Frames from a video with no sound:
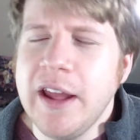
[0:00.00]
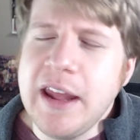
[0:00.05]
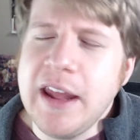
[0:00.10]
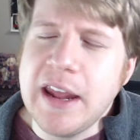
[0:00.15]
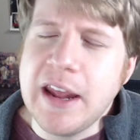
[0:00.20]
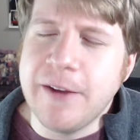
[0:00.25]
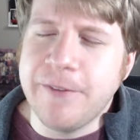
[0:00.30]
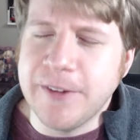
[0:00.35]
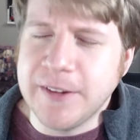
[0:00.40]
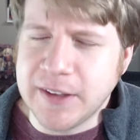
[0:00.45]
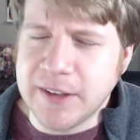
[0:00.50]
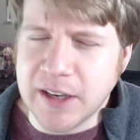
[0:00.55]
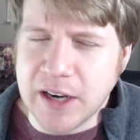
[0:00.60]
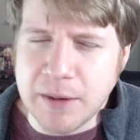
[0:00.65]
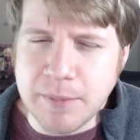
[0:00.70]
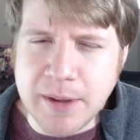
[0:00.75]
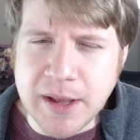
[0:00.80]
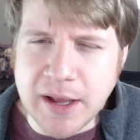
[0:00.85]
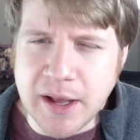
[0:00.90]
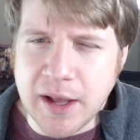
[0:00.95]
if it's going to
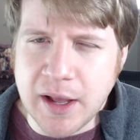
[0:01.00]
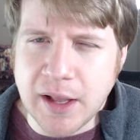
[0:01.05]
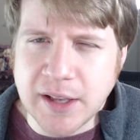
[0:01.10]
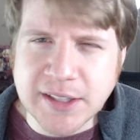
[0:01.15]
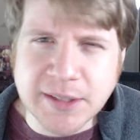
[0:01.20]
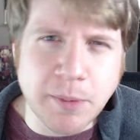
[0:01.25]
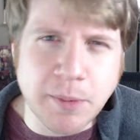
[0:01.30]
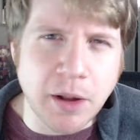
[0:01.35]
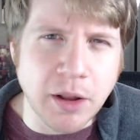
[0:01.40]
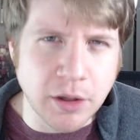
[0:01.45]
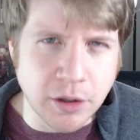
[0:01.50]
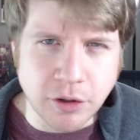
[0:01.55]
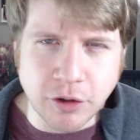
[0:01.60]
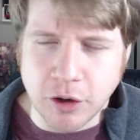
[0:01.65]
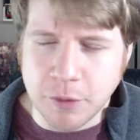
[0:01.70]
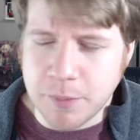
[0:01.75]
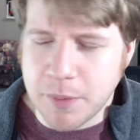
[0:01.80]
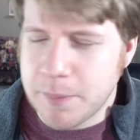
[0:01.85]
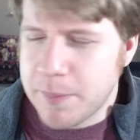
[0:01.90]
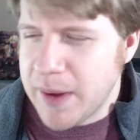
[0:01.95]
be a smaller
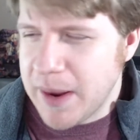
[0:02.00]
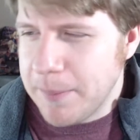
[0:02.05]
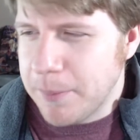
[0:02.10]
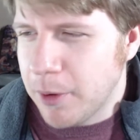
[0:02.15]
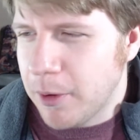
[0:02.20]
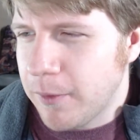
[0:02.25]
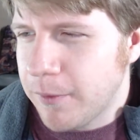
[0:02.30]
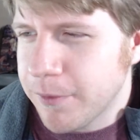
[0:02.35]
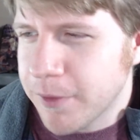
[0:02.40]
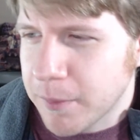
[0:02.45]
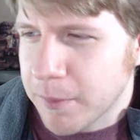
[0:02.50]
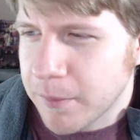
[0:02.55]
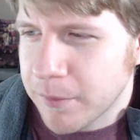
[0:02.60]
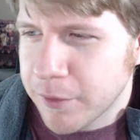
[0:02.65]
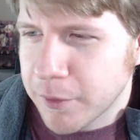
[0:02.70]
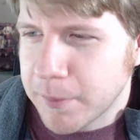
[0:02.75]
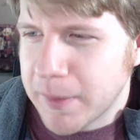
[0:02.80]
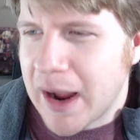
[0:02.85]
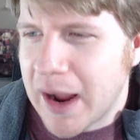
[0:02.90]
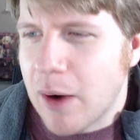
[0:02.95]
group of people
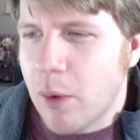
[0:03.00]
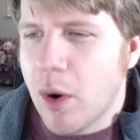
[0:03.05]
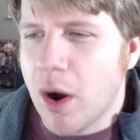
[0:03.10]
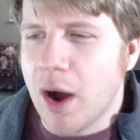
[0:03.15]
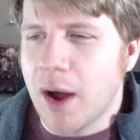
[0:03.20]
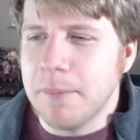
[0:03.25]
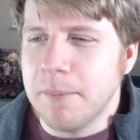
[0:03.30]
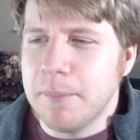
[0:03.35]
from now on.